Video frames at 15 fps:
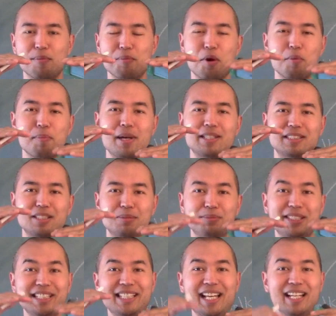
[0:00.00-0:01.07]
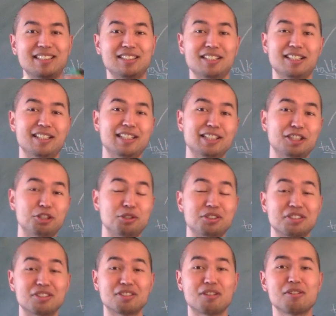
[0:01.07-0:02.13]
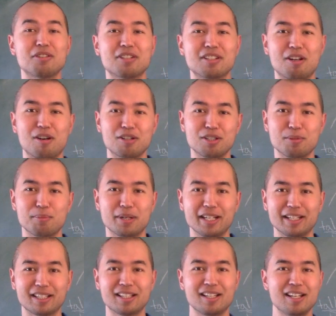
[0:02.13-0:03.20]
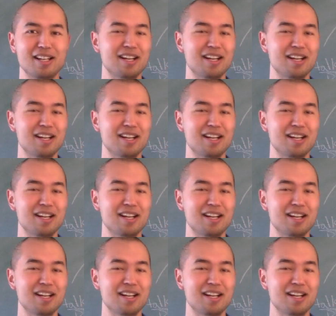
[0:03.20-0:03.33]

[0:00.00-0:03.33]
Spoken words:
momentum to get to initially start on your bike?